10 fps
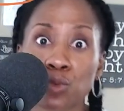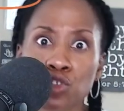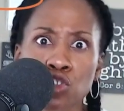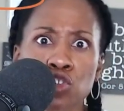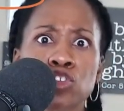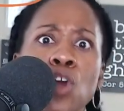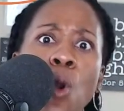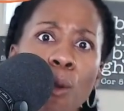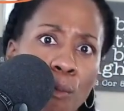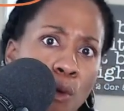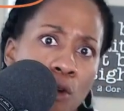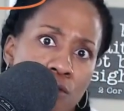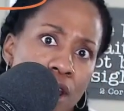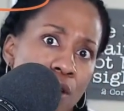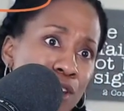which are so important
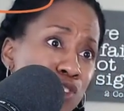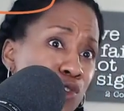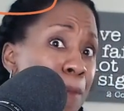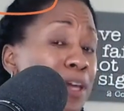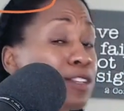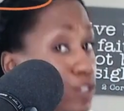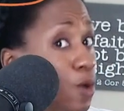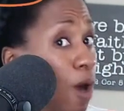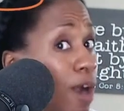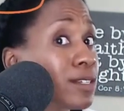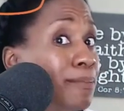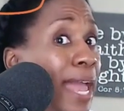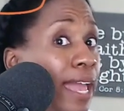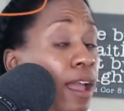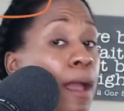right now on Instagram, but so hard to
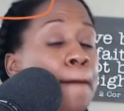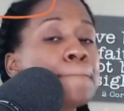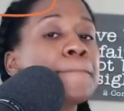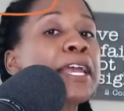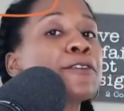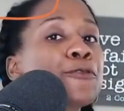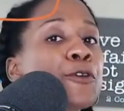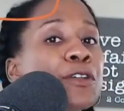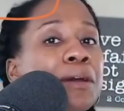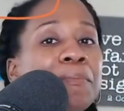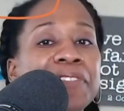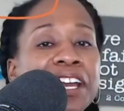make made for them.